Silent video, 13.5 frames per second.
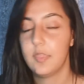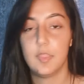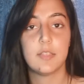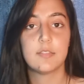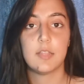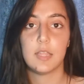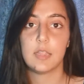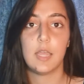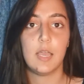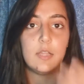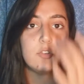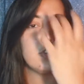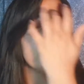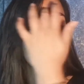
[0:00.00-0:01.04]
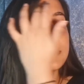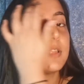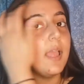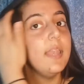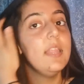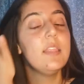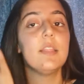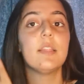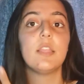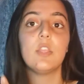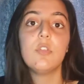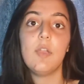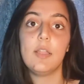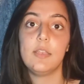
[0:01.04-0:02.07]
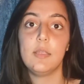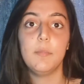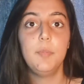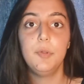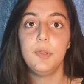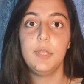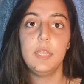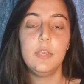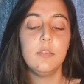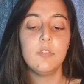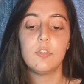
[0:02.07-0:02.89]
things like that, just anything that you've had input in.